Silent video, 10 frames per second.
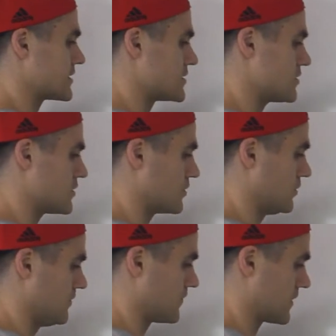to
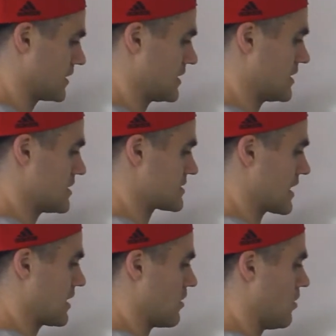do is
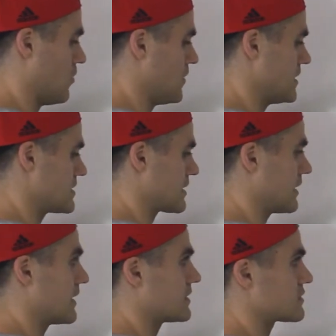I always
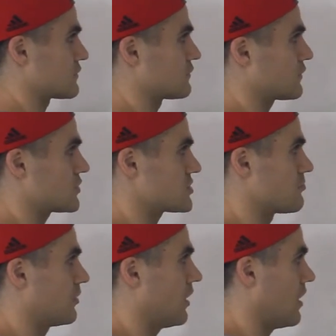like to
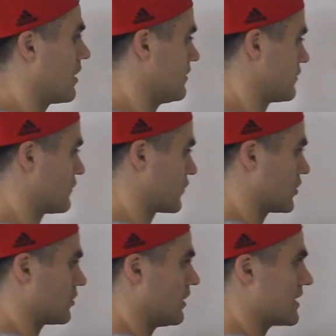first plot the
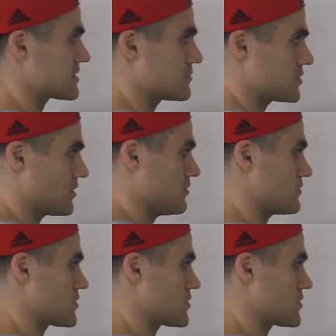vertical asymptote.